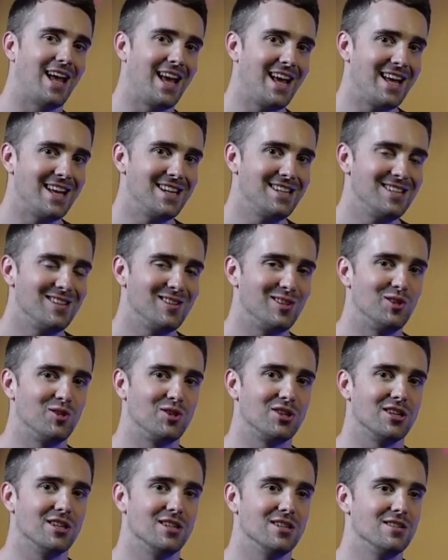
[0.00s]
and you
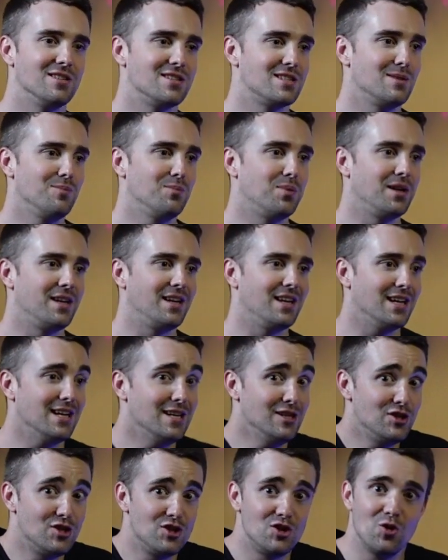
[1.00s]
can simply
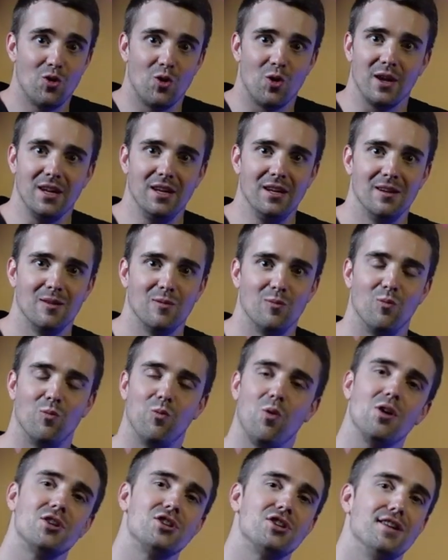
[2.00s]
enjoy
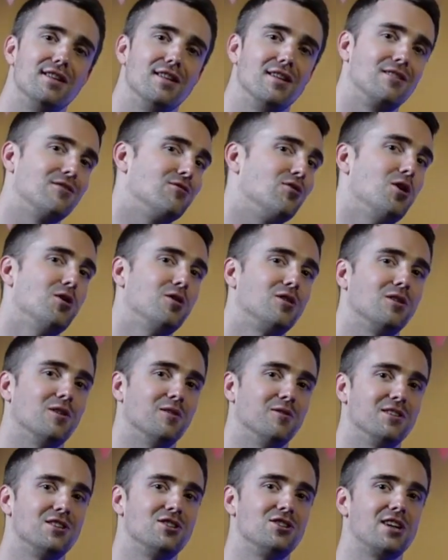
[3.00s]
watching the growth
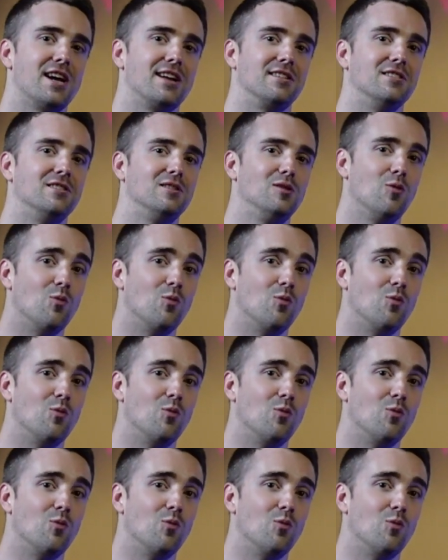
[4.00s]
of this channel